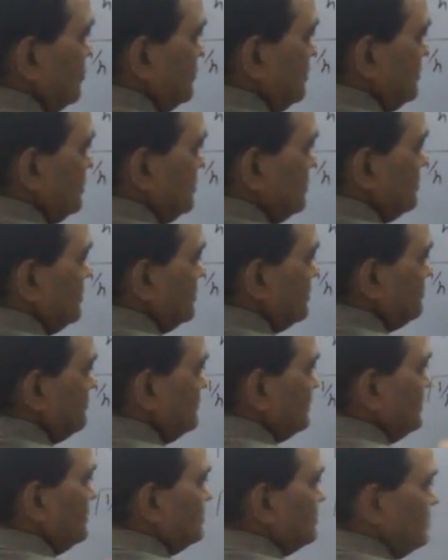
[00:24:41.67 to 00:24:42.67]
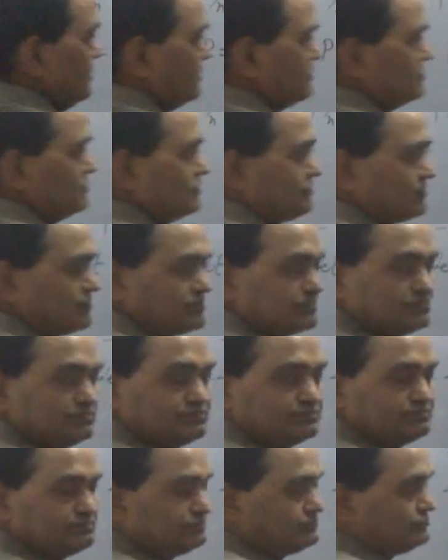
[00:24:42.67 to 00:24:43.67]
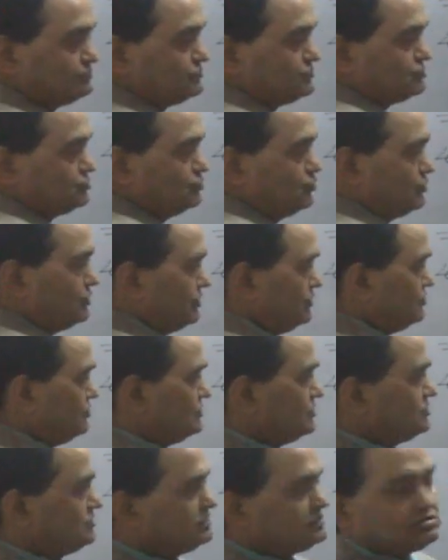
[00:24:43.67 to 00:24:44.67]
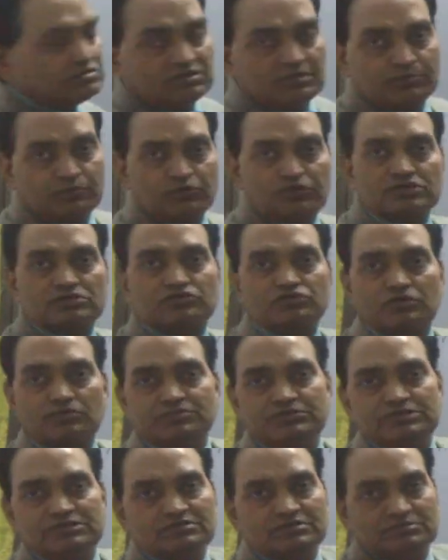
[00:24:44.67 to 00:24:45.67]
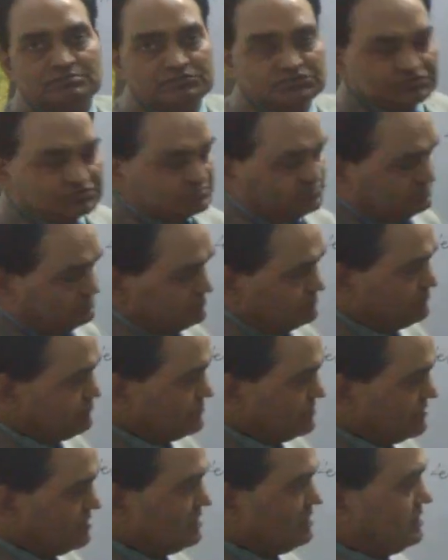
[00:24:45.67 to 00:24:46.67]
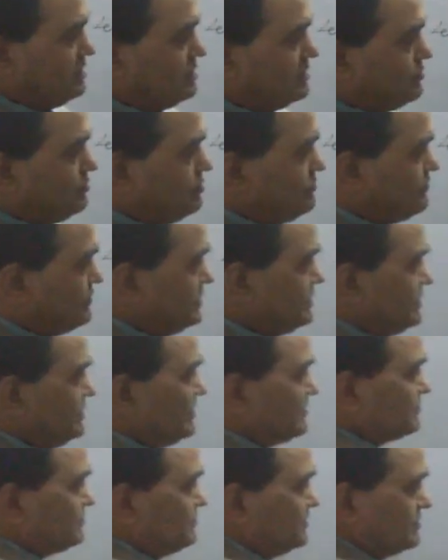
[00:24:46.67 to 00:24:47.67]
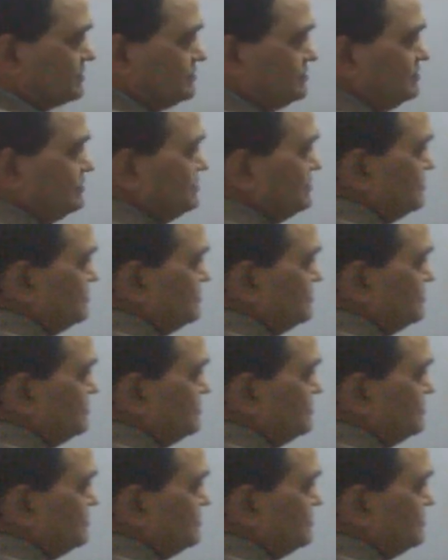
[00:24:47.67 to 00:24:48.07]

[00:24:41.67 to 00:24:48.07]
n. Let me write it like this. This is the product of these numbers. Now if I express these